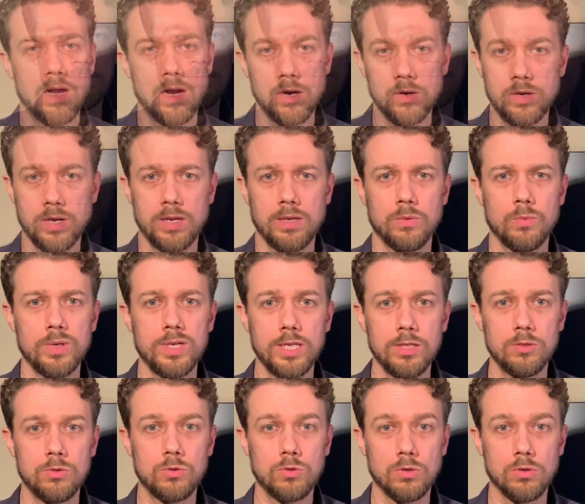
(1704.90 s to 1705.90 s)
Okay, we need
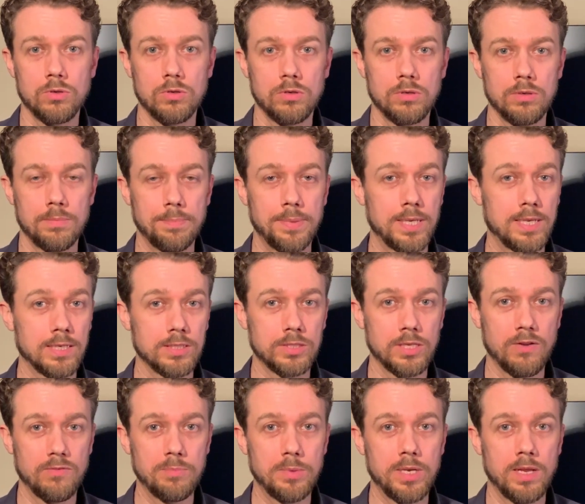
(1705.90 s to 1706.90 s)
to talk, because
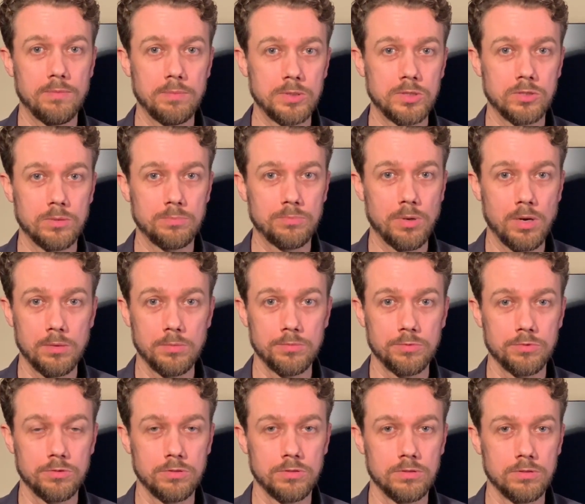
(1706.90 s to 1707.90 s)
I've been having some
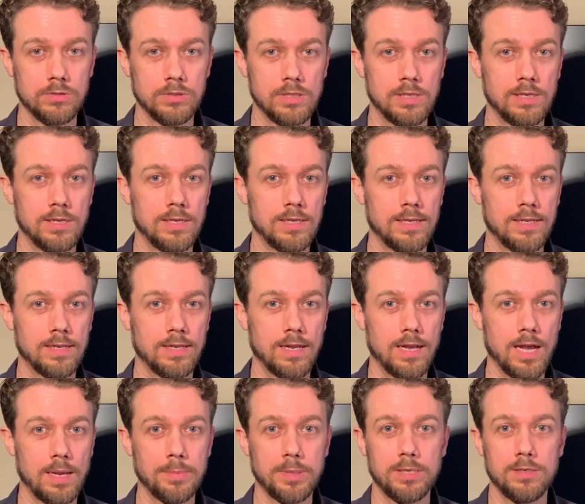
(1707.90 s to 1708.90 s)
problems.
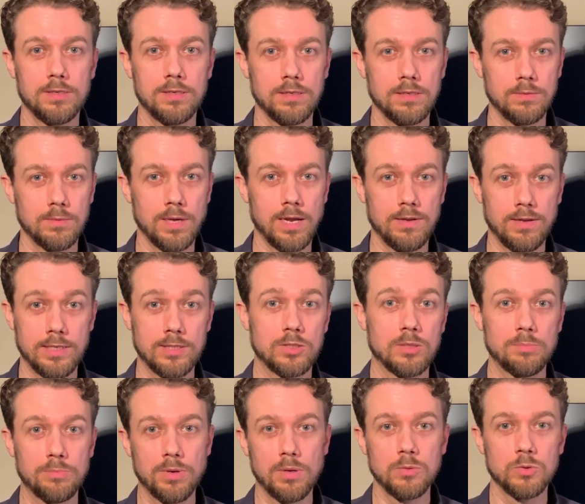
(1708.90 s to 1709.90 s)
I mean, I had
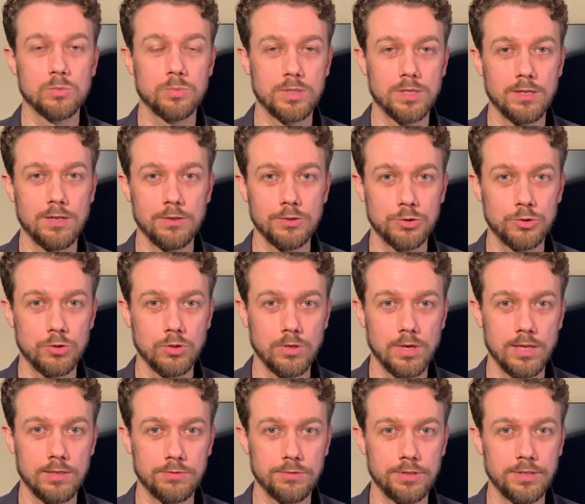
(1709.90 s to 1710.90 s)
some problems with the lunge turn
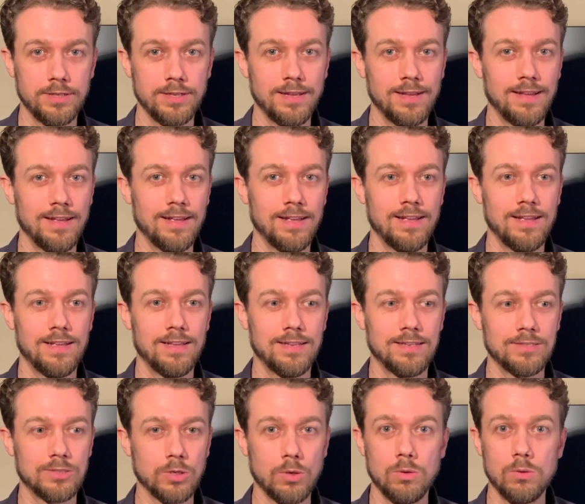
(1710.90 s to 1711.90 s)
entry.
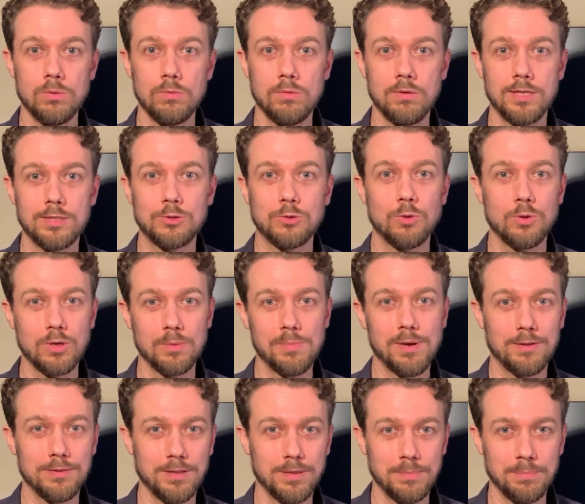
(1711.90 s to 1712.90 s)
So let's talk
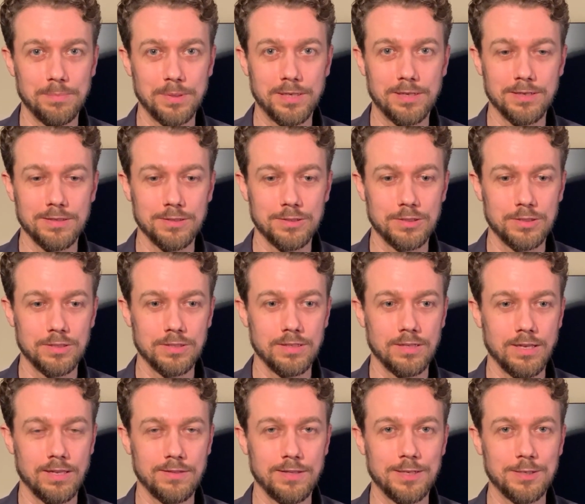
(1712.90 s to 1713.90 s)
about them, because
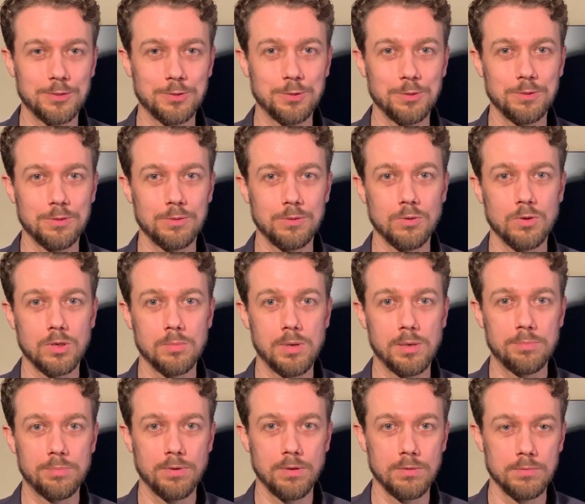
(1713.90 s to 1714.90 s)
I think it's good to talk
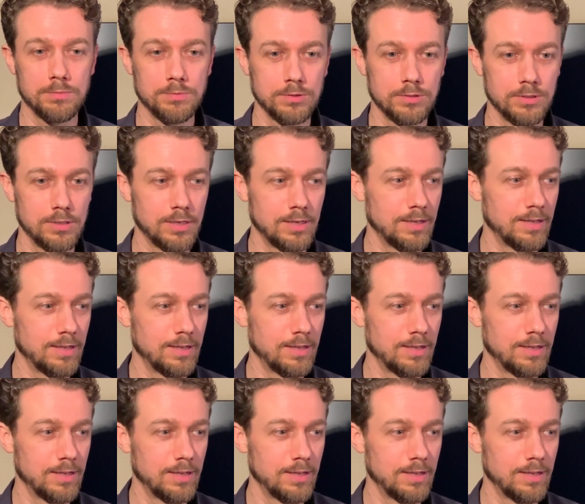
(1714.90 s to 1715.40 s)
about problems